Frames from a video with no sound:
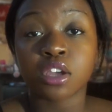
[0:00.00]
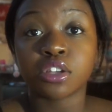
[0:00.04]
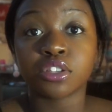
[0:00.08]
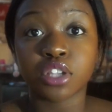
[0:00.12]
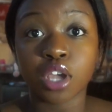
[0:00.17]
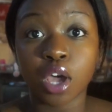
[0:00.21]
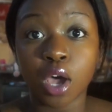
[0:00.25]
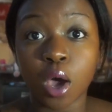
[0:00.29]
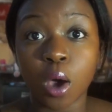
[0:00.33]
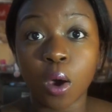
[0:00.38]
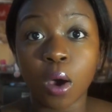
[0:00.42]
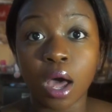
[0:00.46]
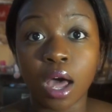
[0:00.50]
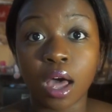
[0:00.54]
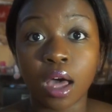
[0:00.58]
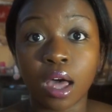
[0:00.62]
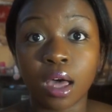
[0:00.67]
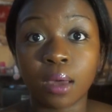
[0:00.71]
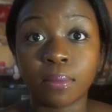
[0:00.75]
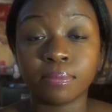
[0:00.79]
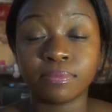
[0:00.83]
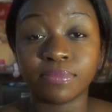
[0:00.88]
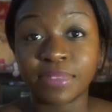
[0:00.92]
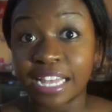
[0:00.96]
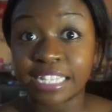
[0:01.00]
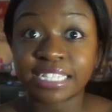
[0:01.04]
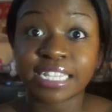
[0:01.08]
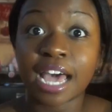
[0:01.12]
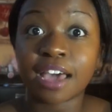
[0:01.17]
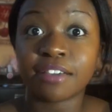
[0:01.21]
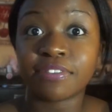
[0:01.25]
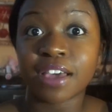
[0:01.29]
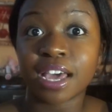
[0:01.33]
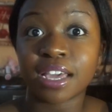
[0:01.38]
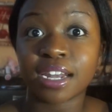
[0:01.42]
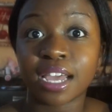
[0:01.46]
So that's
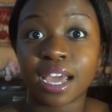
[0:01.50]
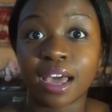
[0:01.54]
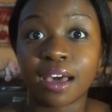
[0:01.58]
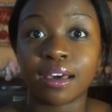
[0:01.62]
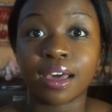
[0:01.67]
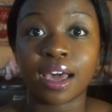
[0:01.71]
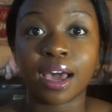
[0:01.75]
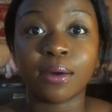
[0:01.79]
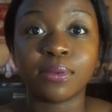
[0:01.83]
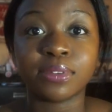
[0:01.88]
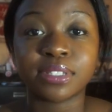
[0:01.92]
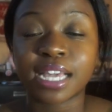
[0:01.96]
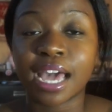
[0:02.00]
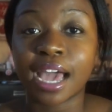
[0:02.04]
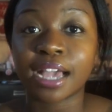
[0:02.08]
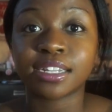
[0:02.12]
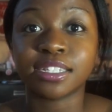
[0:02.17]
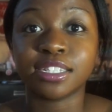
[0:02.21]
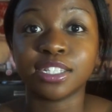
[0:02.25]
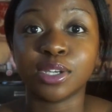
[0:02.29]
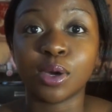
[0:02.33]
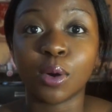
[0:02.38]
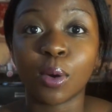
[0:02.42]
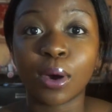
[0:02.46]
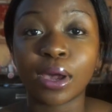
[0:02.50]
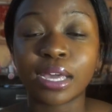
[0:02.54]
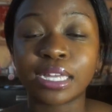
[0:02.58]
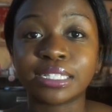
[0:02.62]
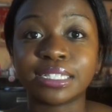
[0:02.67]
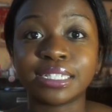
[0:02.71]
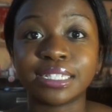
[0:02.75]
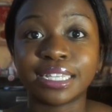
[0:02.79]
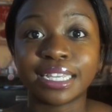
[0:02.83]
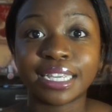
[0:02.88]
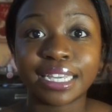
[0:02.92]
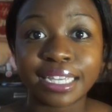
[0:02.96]
how I found out. I was actually going
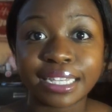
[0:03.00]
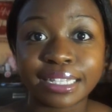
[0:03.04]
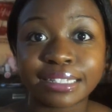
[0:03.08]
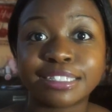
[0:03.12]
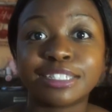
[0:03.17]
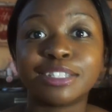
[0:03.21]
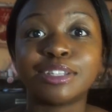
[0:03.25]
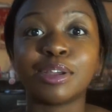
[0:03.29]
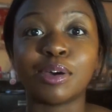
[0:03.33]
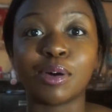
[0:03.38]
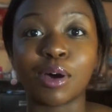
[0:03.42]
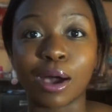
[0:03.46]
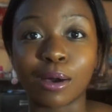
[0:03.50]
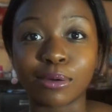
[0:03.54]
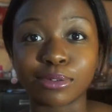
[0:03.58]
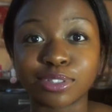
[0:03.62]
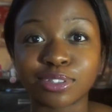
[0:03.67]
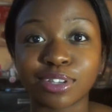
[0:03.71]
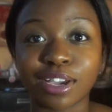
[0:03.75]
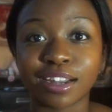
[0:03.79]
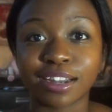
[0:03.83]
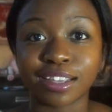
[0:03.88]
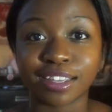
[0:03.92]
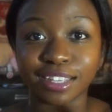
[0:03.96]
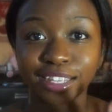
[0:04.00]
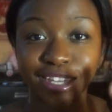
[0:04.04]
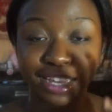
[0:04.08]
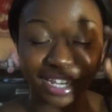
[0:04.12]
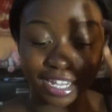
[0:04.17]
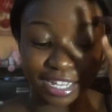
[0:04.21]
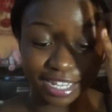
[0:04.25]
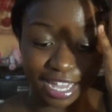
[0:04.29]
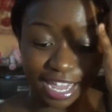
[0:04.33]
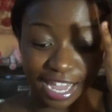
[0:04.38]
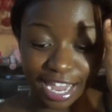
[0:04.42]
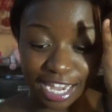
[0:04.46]
to get, you know, I was trying
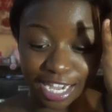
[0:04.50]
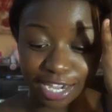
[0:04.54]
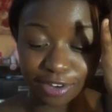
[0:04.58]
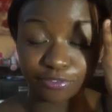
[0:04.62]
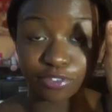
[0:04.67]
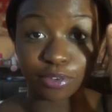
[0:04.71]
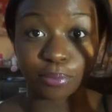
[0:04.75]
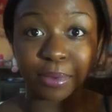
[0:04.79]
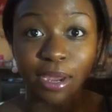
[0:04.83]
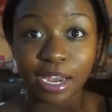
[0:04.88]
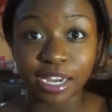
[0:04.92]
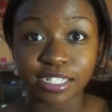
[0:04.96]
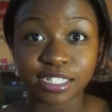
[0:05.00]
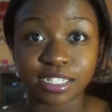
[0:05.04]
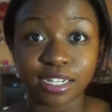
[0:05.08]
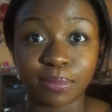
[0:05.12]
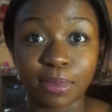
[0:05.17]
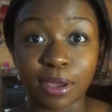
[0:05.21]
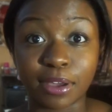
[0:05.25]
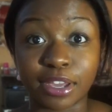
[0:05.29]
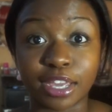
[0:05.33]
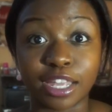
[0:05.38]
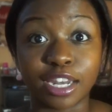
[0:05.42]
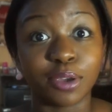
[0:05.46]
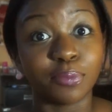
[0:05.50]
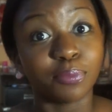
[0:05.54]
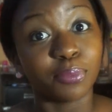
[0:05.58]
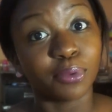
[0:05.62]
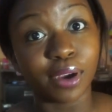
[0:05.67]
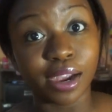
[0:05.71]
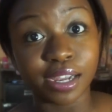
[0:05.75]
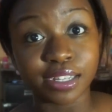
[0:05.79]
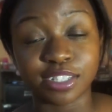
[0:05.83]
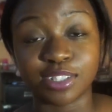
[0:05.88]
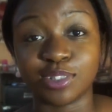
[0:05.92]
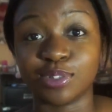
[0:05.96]
to gain information about getting
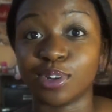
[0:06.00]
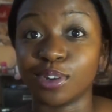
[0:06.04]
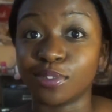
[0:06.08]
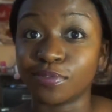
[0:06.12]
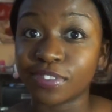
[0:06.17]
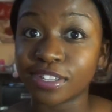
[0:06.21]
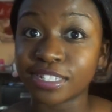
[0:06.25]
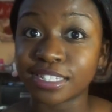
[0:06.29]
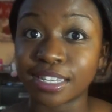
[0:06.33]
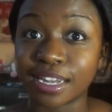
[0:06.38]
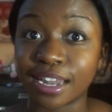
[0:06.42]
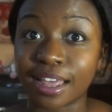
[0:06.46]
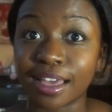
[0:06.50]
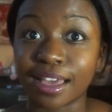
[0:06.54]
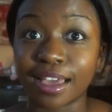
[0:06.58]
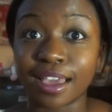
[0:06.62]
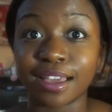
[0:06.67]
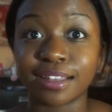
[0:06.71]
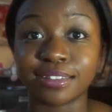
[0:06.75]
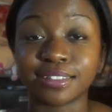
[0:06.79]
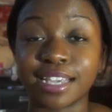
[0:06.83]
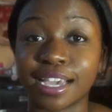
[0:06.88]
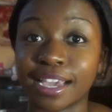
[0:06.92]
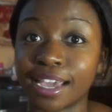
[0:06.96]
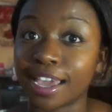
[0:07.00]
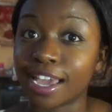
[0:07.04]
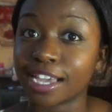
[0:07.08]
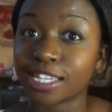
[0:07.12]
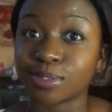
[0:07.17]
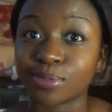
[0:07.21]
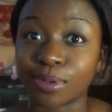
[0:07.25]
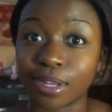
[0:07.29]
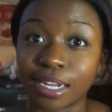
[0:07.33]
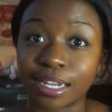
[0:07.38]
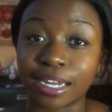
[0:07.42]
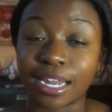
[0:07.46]
braces or Invisalign, take
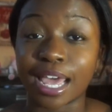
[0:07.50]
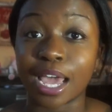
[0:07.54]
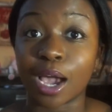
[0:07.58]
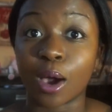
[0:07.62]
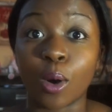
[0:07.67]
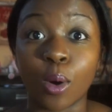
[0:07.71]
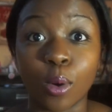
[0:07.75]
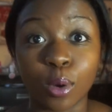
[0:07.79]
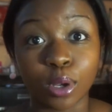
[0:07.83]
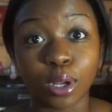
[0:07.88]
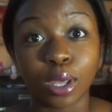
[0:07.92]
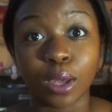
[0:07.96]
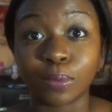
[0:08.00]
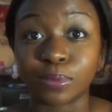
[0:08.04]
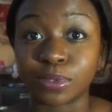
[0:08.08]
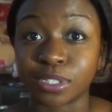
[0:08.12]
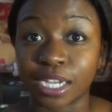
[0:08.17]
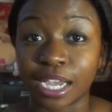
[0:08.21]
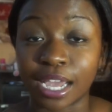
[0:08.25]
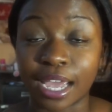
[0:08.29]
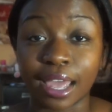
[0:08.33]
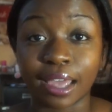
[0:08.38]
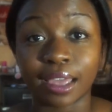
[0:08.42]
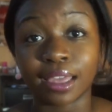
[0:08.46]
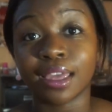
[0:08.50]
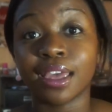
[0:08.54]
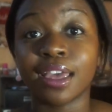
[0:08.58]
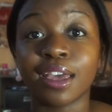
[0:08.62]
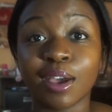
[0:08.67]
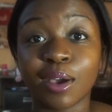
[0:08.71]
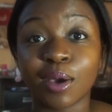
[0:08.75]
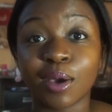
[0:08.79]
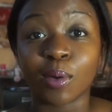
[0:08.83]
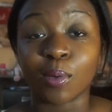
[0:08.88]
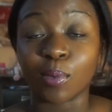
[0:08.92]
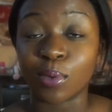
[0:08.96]
x-ray. They're like, hold up, Jack.
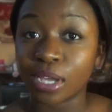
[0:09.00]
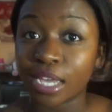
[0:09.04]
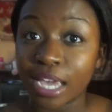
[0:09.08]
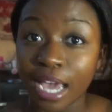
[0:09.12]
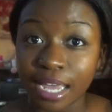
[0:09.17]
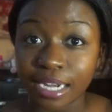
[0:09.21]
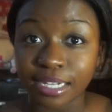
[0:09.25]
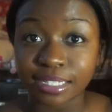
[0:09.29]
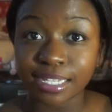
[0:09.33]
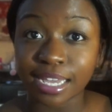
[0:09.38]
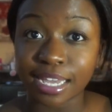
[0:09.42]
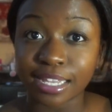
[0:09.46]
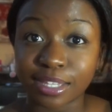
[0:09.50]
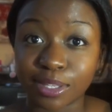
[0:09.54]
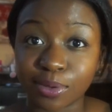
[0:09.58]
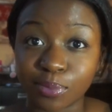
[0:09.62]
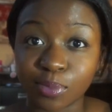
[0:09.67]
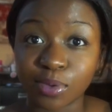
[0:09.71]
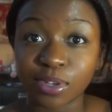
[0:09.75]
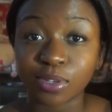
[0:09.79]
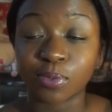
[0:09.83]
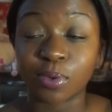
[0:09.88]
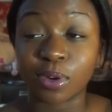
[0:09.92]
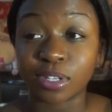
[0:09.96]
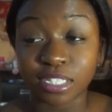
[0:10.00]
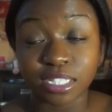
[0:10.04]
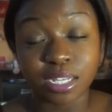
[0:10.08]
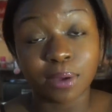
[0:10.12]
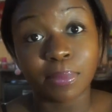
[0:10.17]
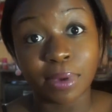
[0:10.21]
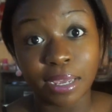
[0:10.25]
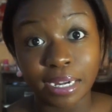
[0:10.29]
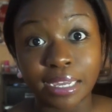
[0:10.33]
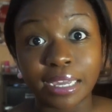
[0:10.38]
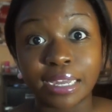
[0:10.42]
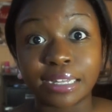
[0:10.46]
We got to take them with, well,
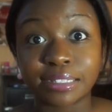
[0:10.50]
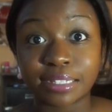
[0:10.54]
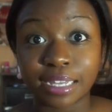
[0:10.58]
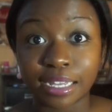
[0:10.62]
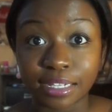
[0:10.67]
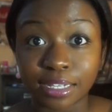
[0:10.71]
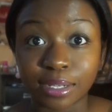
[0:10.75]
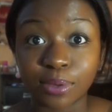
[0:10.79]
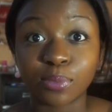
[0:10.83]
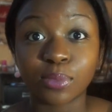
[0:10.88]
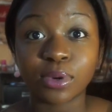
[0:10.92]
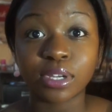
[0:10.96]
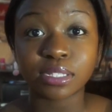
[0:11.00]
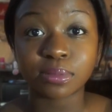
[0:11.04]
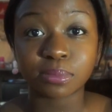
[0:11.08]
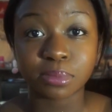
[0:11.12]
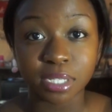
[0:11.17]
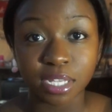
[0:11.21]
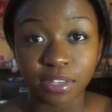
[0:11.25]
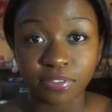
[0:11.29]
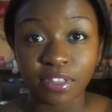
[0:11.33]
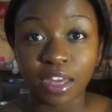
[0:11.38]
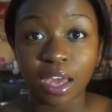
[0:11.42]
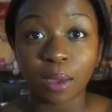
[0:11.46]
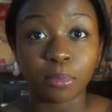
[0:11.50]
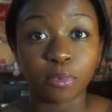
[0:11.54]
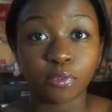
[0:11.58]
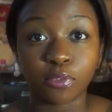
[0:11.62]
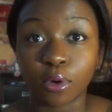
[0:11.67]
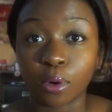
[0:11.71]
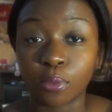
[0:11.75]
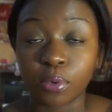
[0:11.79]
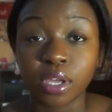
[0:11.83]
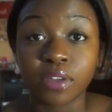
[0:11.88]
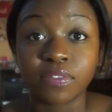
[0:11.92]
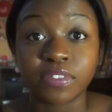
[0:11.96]
somebody got to take them wisdom teeth out
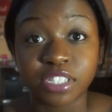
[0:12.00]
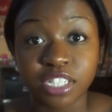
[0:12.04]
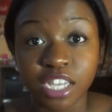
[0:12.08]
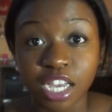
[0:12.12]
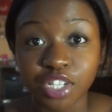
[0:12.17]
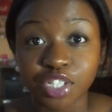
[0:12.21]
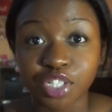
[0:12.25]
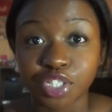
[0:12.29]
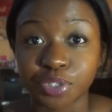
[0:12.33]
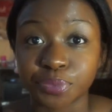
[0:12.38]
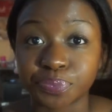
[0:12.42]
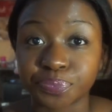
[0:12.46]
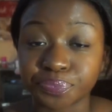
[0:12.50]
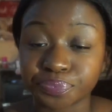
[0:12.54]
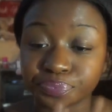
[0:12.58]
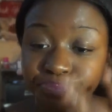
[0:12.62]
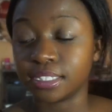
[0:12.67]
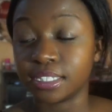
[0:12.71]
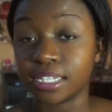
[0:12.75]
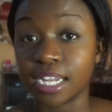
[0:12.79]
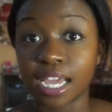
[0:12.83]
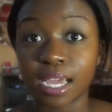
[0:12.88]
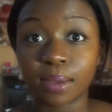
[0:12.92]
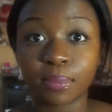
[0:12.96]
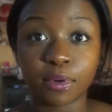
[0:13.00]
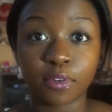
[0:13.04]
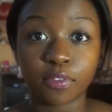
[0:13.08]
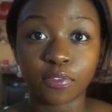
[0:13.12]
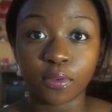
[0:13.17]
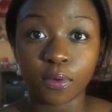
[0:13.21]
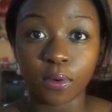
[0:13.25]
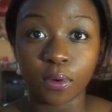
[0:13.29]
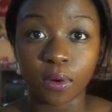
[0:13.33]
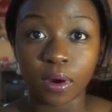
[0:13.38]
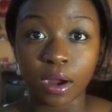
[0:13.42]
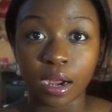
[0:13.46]
before we even touch you. The day
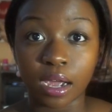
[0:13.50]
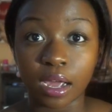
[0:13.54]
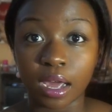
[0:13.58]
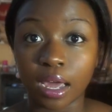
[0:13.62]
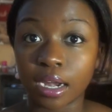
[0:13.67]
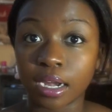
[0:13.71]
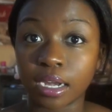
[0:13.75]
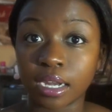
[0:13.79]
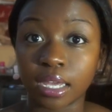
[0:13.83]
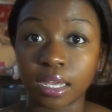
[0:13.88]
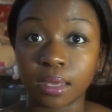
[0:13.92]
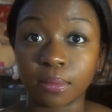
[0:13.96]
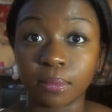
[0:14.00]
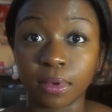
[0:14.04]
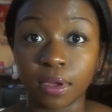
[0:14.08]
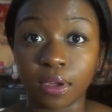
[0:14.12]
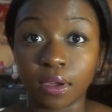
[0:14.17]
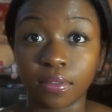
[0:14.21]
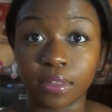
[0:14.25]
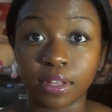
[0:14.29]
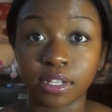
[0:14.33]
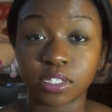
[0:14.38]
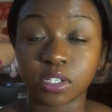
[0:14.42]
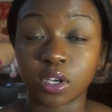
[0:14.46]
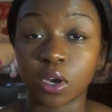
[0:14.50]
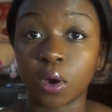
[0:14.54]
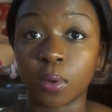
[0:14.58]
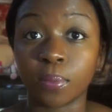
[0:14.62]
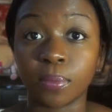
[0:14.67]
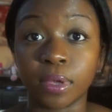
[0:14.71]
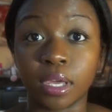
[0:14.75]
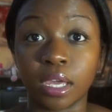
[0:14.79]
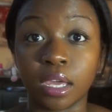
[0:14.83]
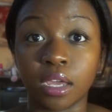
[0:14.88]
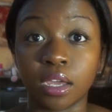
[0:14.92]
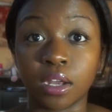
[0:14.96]
before, I got an email. They
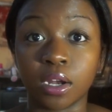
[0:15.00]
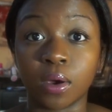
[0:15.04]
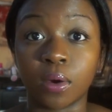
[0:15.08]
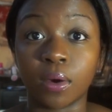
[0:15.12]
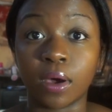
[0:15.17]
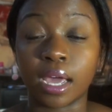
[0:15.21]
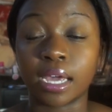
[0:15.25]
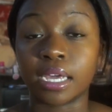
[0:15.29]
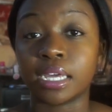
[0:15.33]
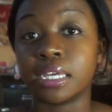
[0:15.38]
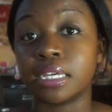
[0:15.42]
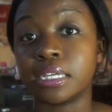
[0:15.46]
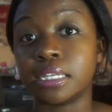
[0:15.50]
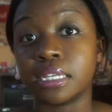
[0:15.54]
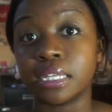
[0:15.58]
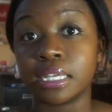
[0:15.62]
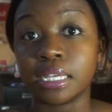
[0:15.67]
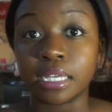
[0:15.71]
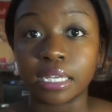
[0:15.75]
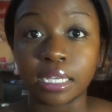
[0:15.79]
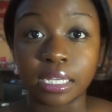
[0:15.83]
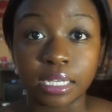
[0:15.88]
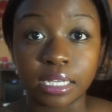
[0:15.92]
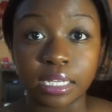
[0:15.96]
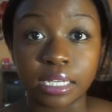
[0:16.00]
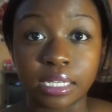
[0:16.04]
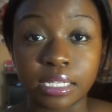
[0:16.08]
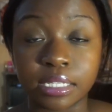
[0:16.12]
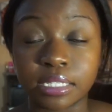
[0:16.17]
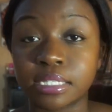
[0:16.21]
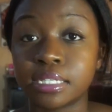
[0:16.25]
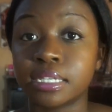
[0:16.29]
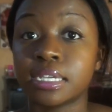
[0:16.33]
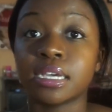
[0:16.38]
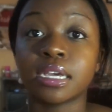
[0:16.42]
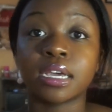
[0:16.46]
told me, you know, I couldn't
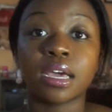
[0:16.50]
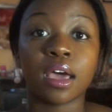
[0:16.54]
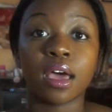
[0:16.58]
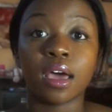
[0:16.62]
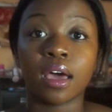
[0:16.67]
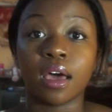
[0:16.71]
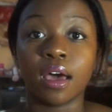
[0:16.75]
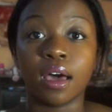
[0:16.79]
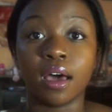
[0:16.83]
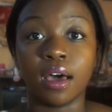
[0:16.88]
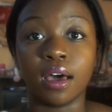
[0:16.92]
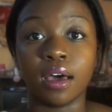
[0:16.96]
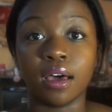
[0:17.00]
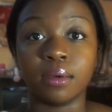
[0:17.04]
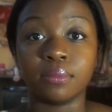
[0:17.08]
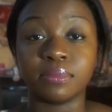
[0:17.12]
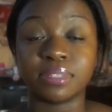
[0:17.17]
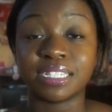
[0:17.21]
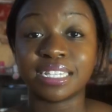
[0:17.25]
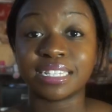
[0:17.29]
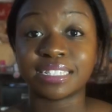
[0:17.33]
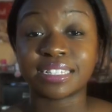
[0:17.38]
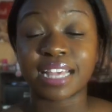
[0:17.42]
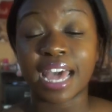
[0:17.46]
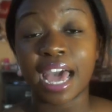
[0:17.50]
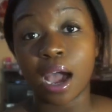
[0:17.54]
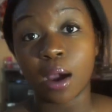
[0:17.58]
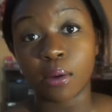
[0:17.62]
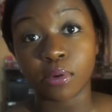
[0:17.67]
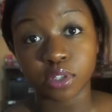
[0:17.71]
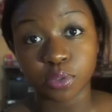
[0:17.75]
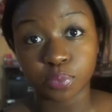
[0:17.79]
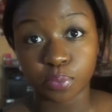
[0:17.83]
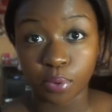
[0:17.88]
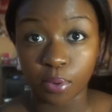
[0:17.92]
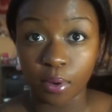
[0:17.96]
eat 6
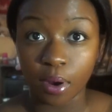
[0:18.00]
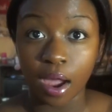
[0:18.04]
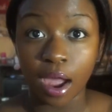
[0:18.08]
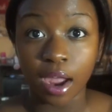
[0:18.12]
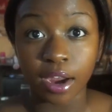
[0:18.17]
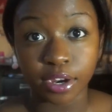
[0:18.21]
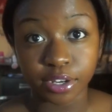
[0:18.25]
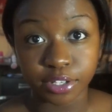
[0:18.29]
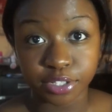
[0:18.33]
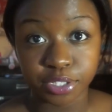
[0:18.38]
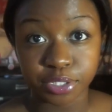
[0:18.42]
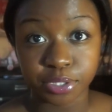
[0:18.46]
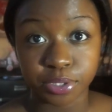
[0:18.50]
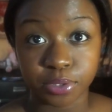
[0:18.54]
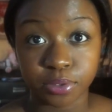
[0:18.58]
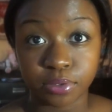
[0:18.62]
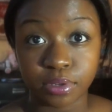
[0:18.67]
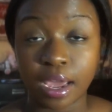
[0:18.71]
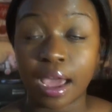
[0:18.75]
hours prior to.